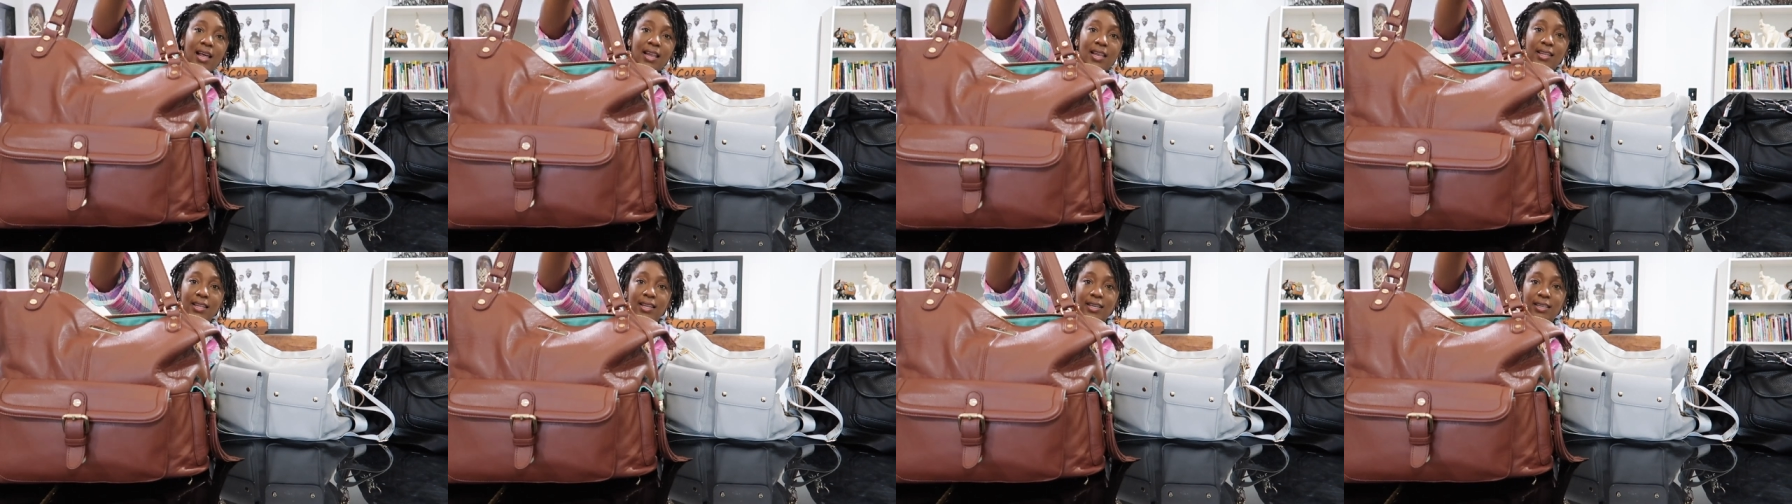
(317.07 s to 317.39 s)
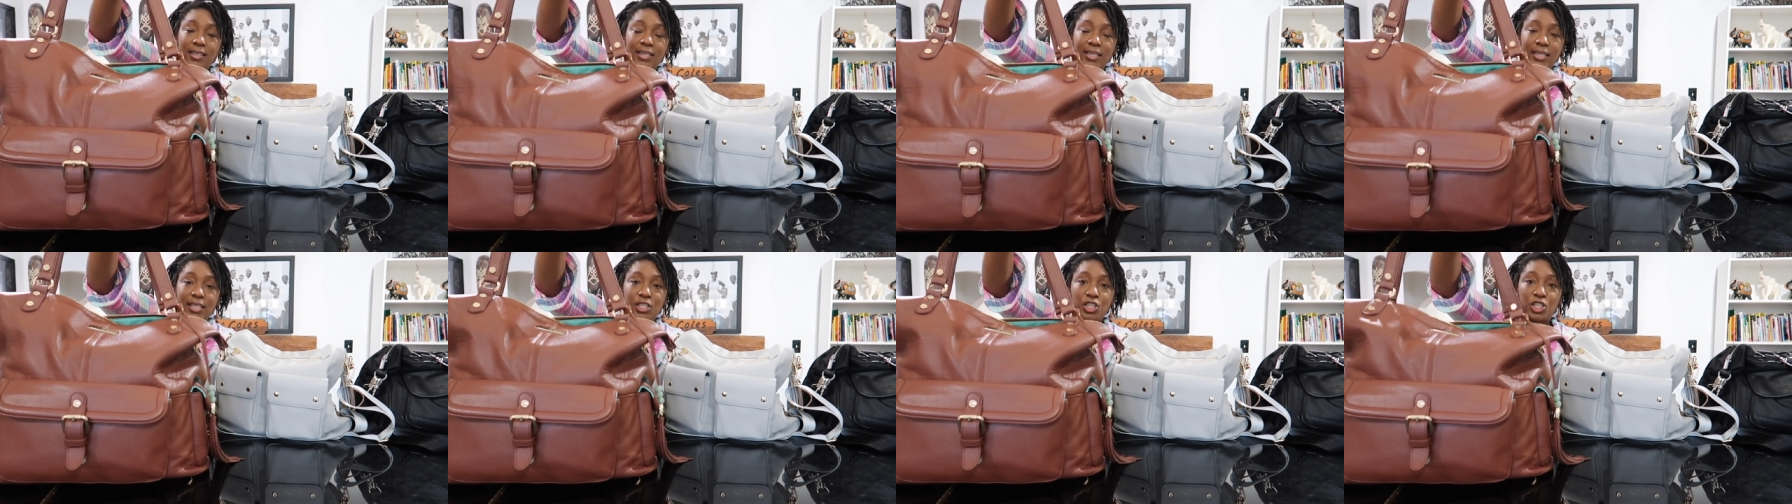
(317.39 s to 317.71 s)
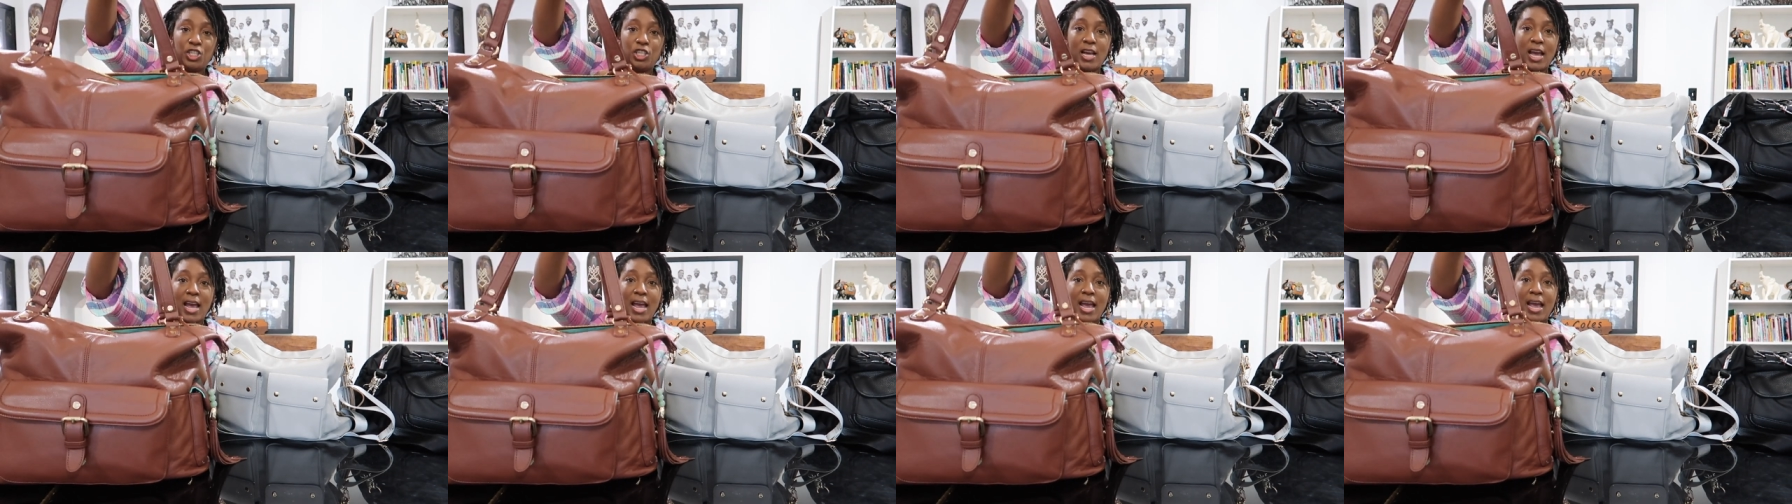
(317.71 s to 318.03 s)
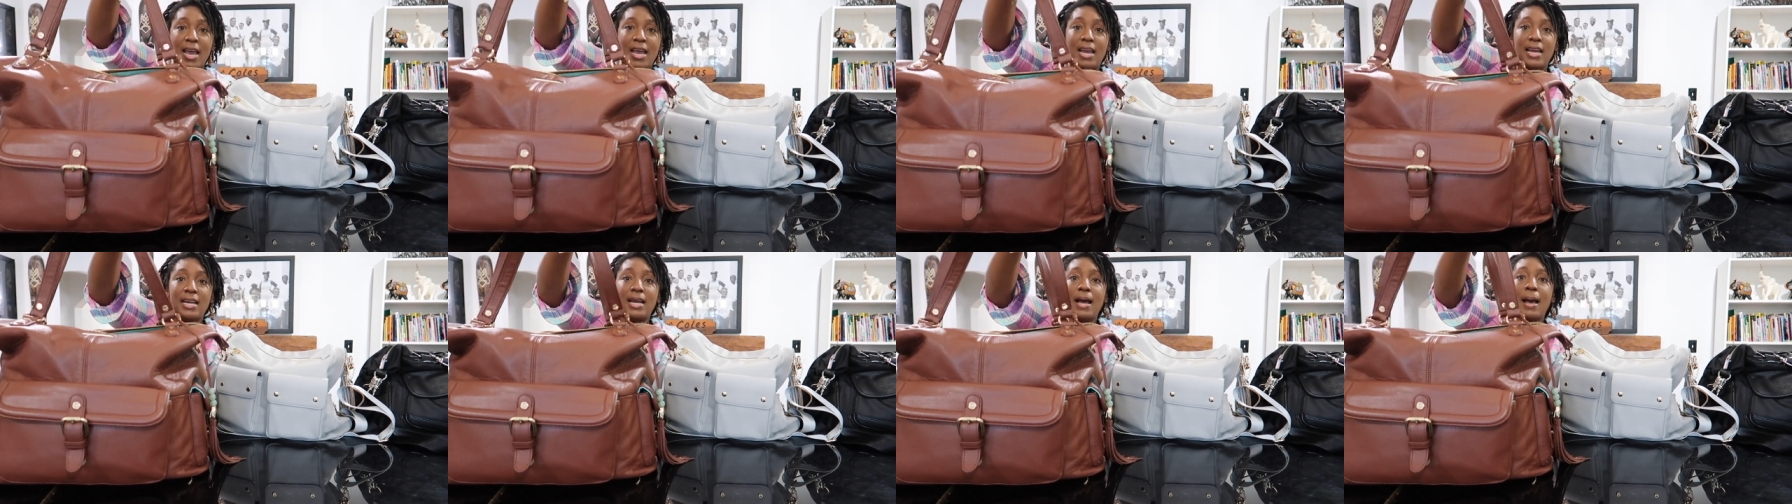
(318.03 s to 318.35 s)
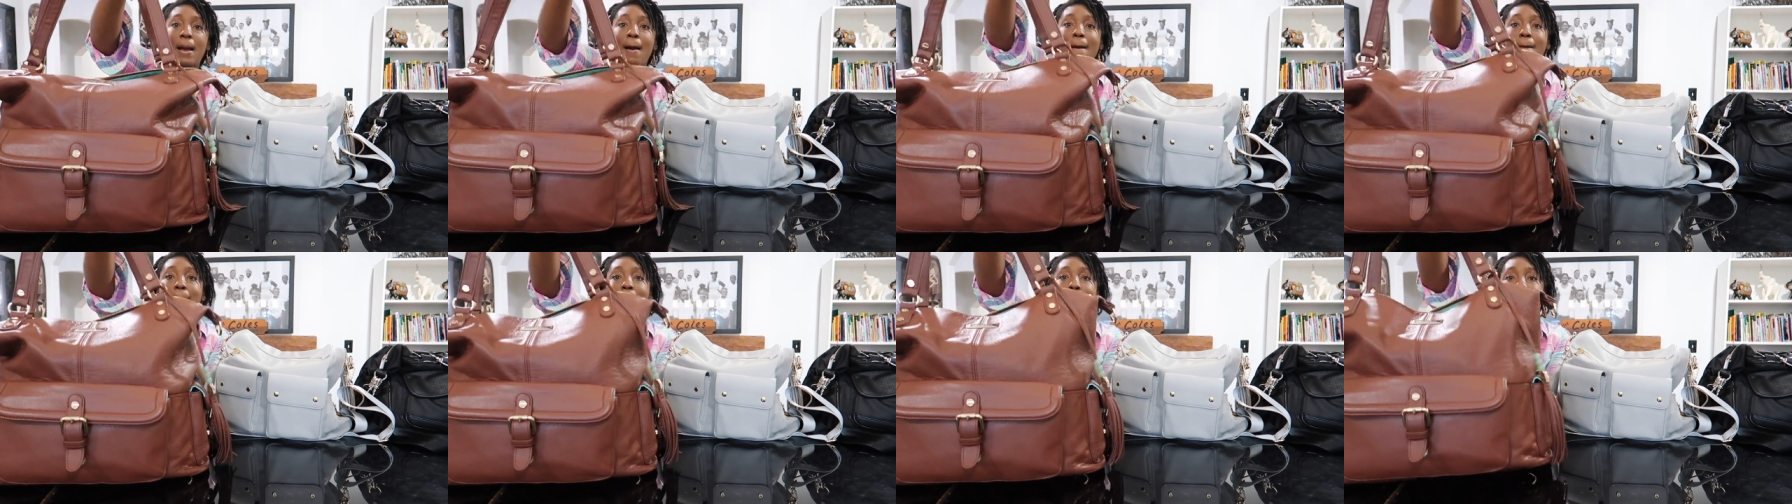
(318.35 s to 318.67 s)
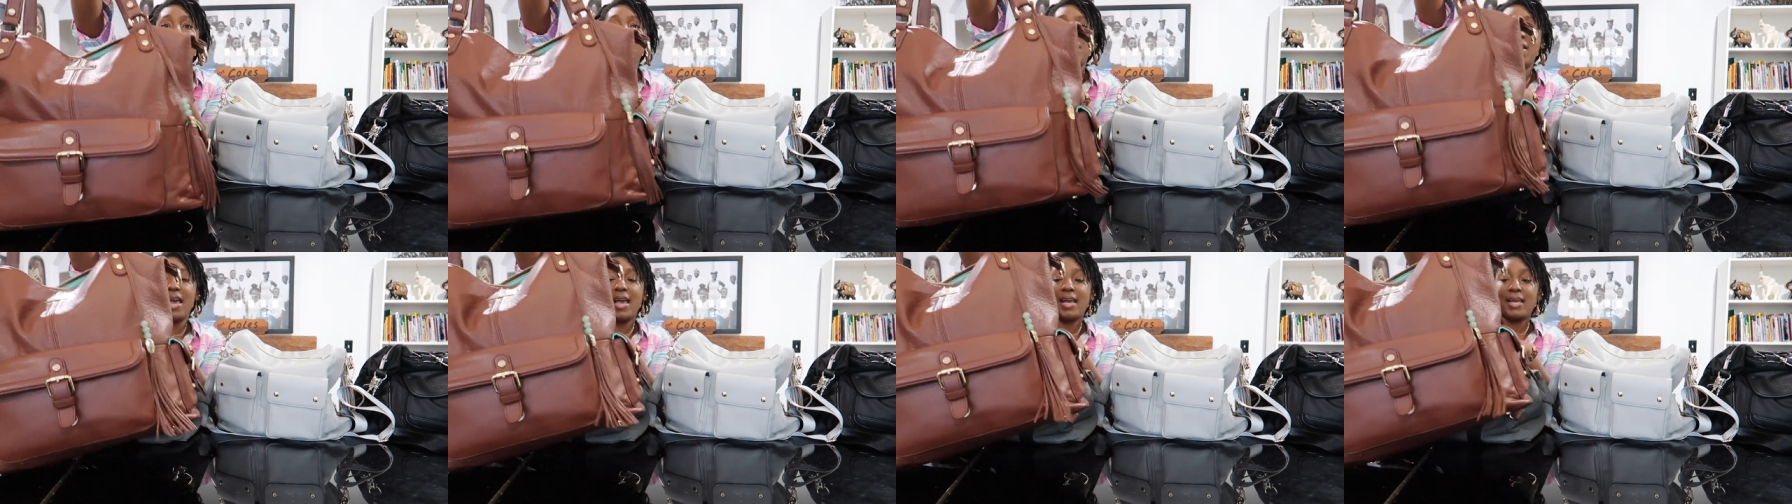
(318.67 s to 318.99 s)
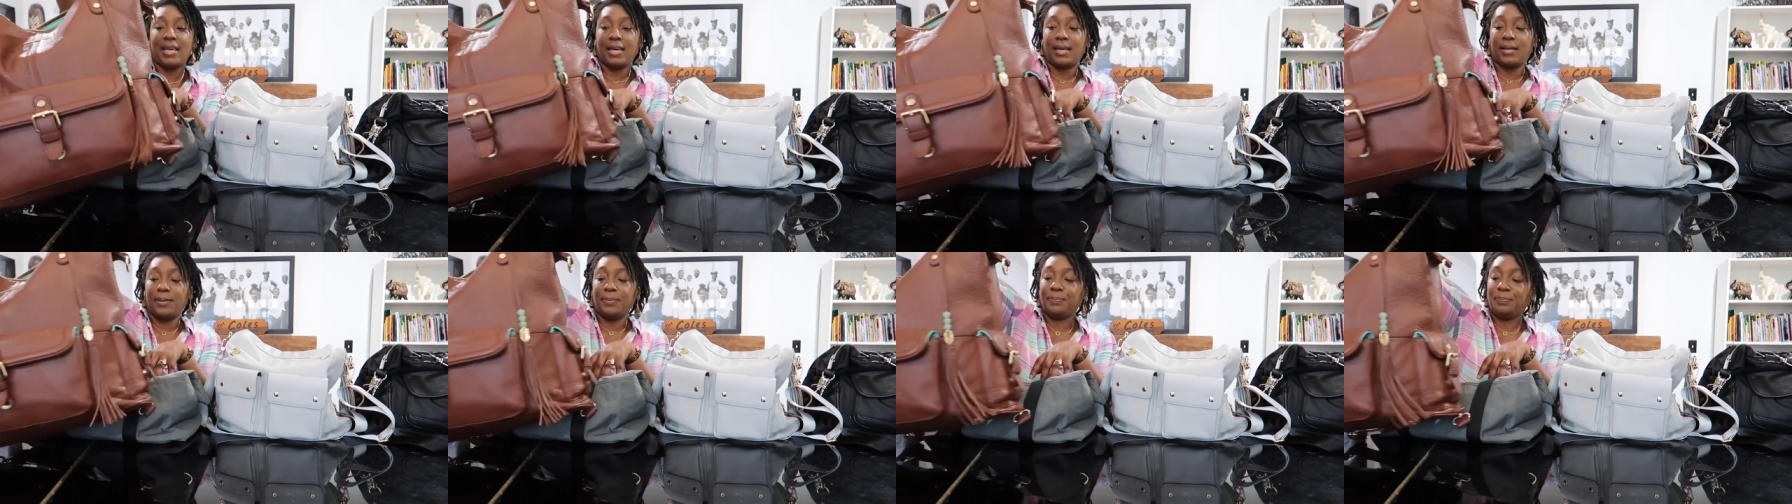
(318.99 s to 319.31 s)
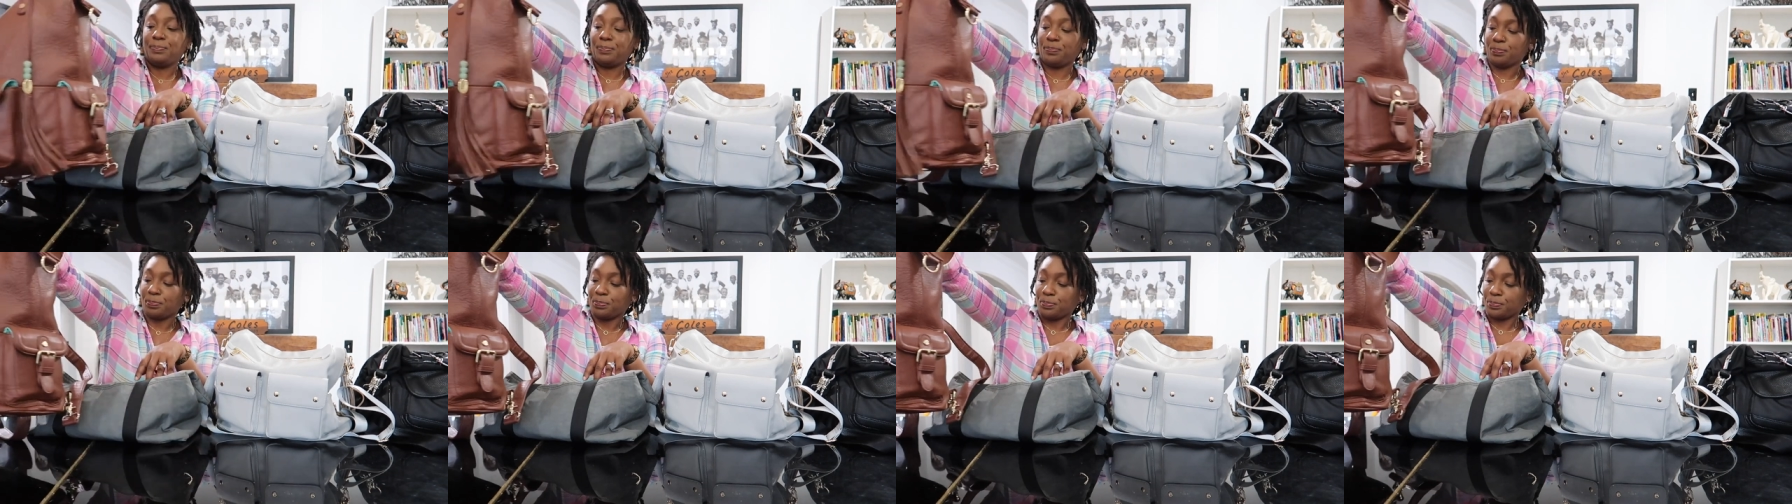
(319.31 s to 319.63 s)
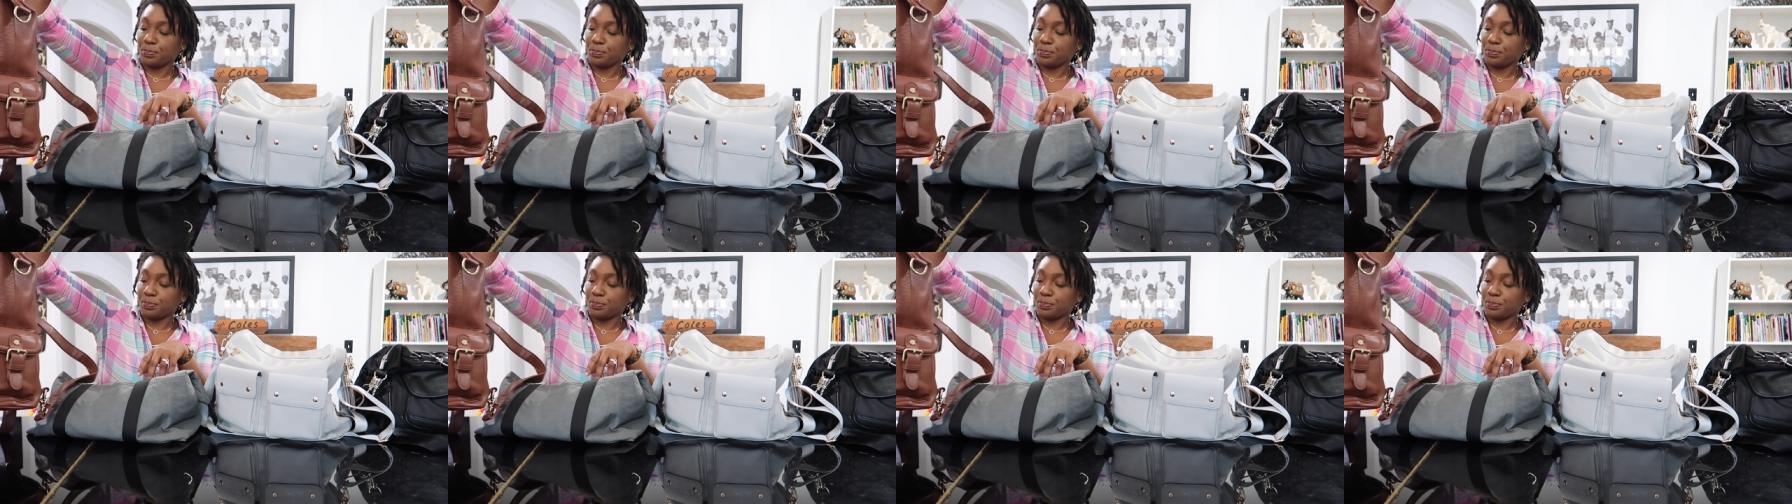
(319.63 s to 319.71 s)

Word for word: Lily J Megan.